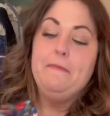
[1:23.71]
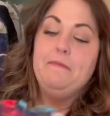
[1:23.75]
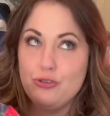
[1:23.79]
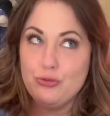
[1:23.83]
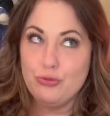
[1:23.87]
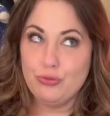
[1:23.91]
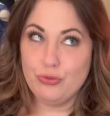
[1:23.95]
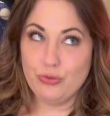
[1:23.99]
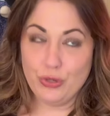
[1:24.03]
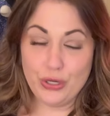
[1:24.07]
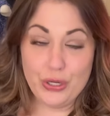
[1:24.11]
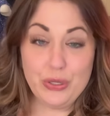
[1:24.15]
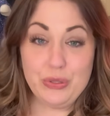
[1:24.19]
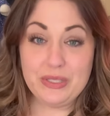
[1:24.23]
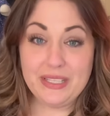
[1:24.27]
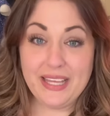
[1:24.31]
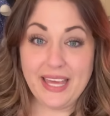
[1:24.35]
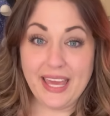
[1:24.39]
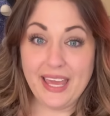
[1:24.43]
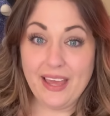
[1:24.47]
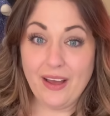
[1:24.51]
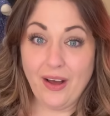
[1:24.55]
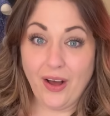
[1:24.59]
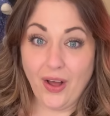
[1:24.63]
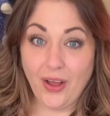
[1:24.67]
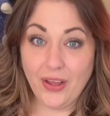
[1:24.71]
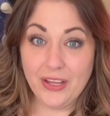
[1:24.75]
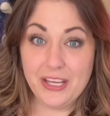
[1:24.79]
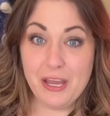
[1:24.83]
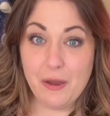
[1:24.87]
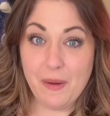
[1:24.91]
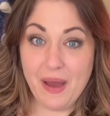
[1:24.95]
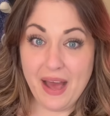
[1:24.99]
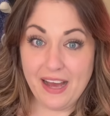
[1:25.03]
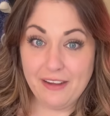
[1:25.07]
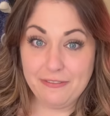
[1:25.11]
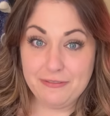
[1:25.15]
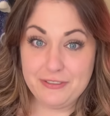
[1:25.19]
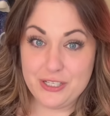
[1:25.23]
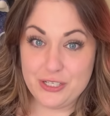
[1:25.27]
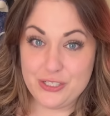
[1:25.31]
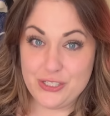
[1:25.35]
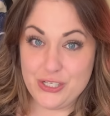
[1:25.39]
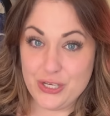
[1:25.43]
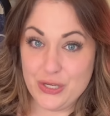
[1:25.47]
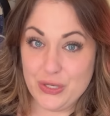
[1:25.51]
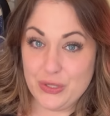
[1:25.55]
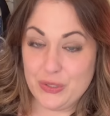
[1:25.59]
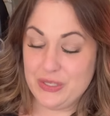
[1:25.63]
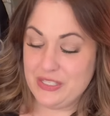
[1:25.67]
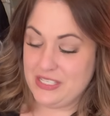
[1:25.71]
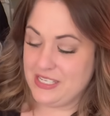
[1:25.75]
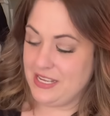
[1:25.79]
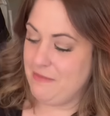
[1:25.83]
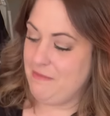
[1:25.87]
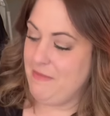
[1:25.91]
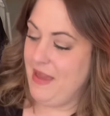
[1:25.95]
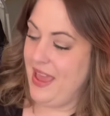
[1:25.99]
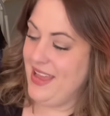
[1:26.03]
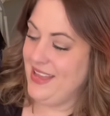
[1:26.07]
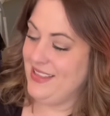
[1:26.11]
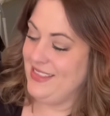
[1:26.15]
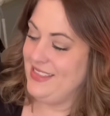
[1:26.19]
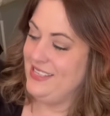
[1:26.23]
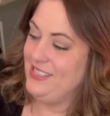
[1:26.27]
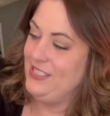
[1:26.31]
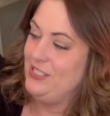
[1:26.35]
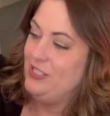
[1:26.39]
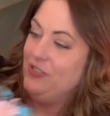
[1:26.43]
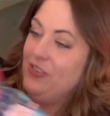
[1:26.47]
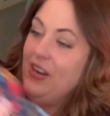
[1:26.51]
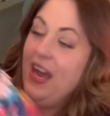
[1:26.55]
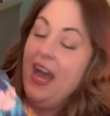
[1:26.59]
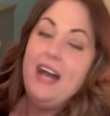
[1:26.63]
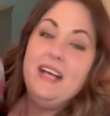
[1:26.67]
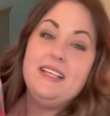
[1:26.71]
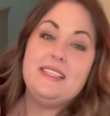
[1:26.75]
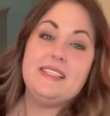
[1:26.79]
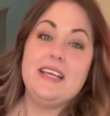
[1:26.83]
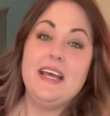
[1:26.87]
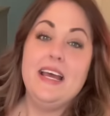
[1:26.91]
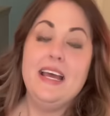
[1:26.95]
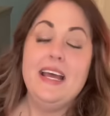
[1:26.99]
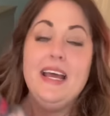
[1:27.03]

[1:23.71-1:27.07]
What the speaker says: Truly, all you have to do to make this dress